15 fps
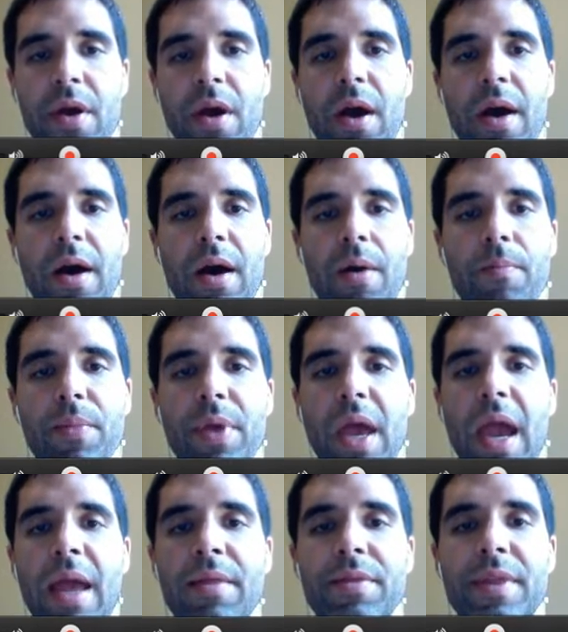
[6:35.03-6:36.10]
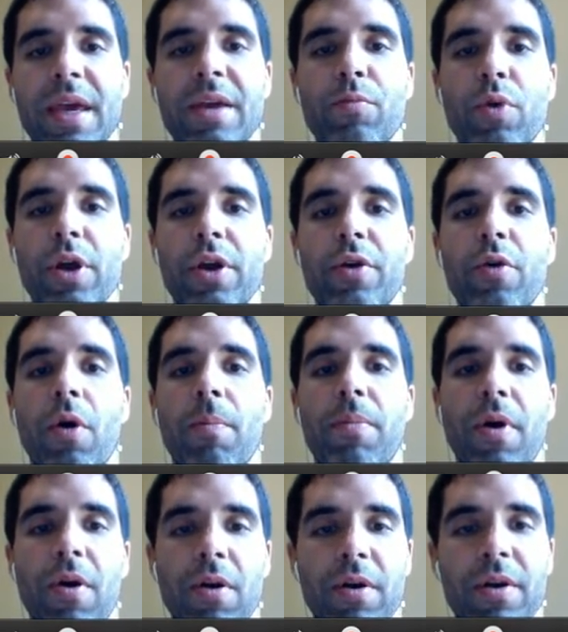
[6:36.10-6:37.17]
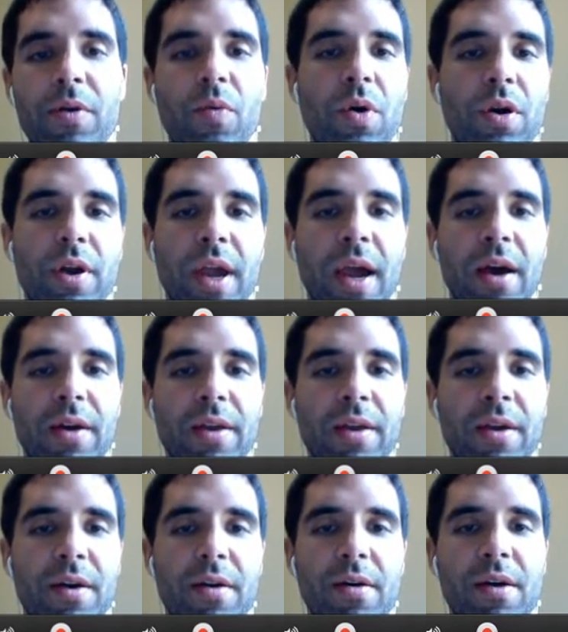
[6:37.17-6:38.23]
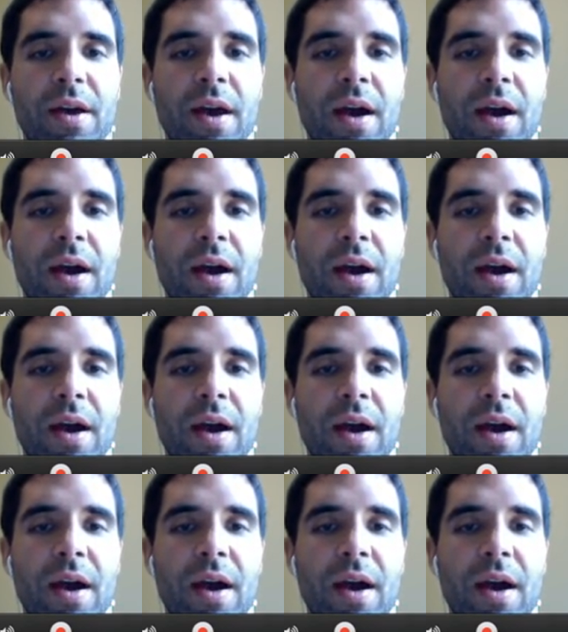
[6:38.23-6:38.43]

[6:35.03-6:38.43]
And then we're going to do a partner workout here.